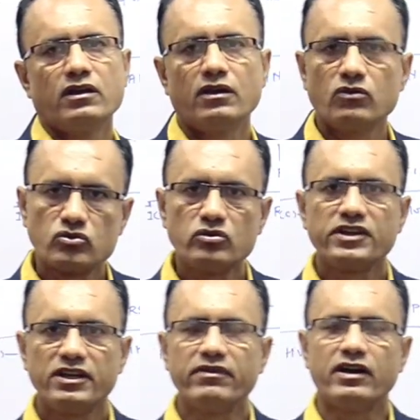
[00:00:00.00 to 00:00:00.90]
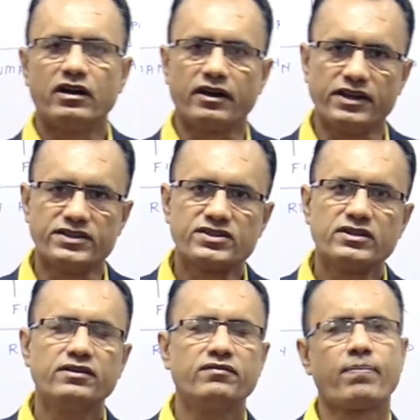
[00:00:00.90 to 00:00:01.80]
you should give
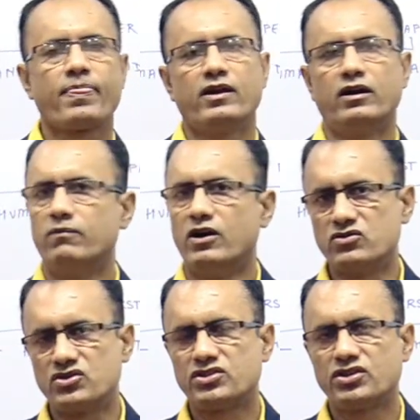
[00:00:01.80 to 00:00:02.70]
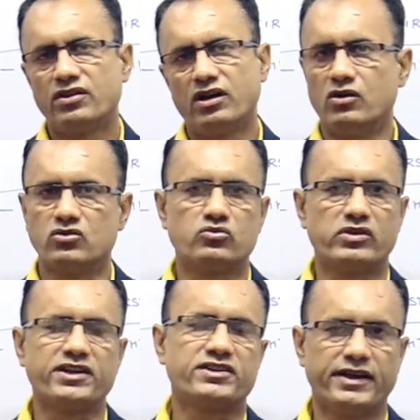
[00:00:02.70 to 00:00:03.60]
attention about how to
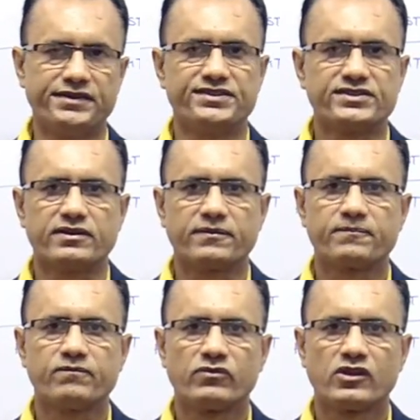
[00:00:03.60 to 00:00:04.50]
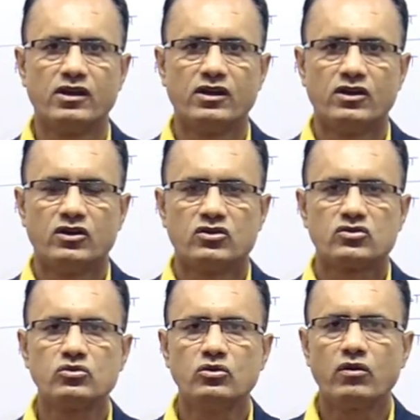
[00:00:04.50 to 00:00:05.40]
write answer.
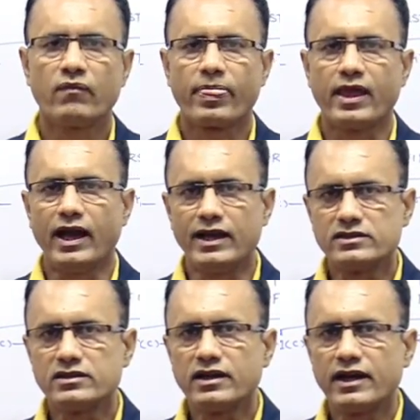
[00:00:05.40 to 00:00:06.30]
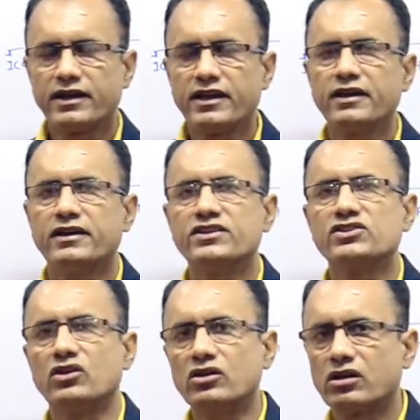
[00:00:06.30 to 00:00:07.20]
So answer writing
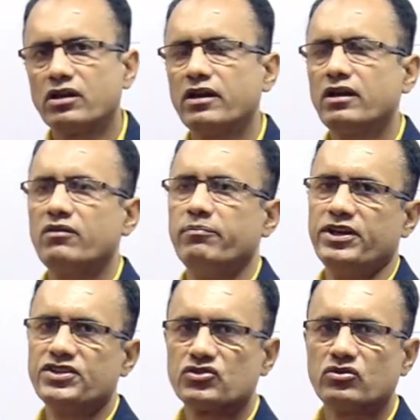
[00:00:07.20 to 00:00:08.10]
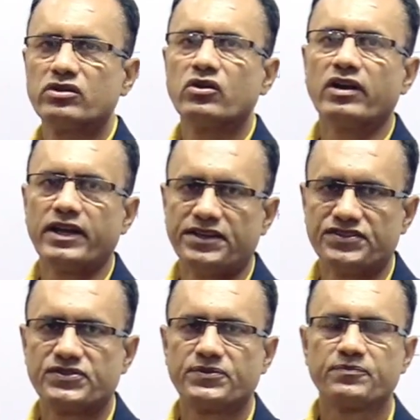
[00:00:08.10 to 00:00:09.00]
is not uh, based on
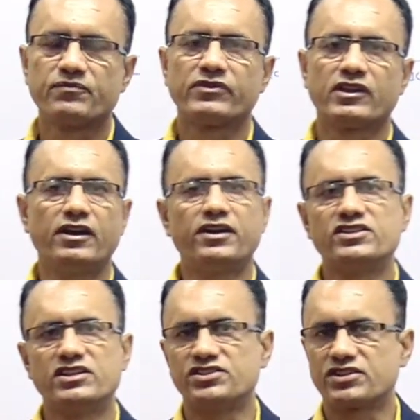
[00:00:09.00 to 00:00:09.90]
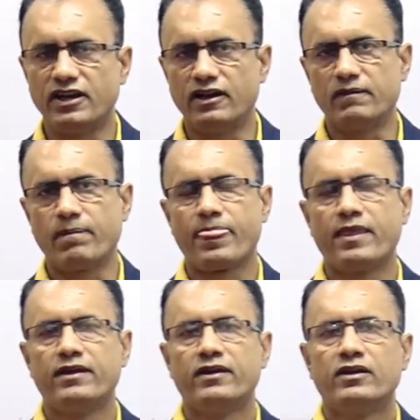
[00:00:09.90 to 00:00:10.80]
knowledge, it is a skill.
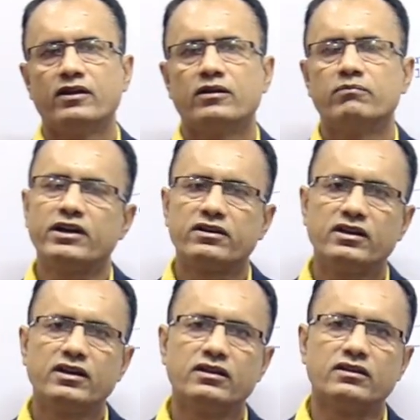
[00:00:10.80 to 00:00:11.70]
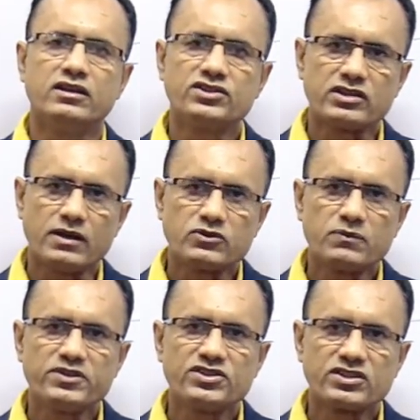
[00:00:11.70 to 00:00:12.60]
But uh, these types
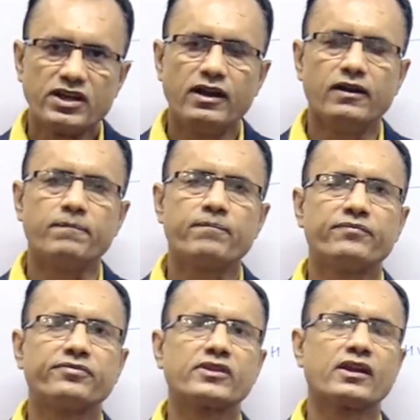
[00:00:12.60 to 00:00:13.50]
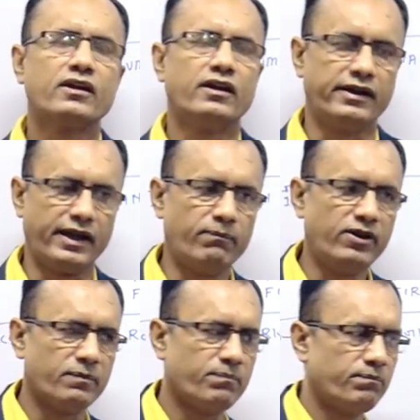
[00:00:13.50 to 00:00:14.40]
of skill
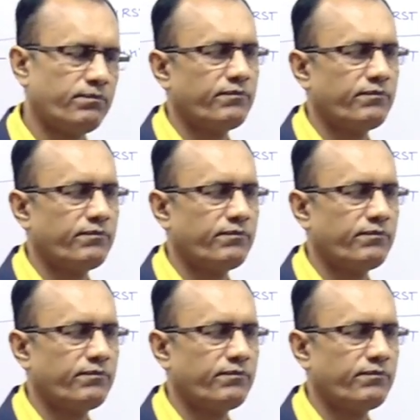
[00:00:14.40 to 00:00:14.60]
develop